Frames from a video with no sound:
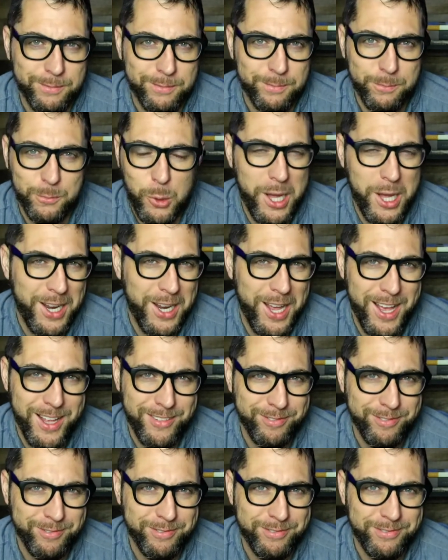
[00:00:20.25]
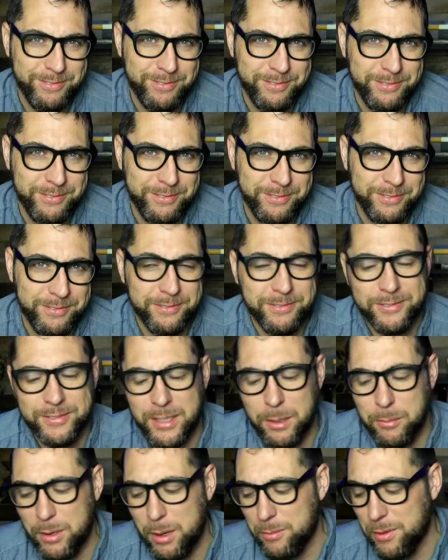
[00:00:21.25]
Why not?
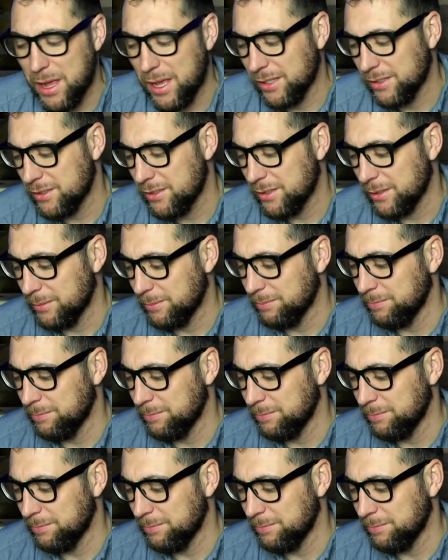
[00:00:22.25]
Coming up next.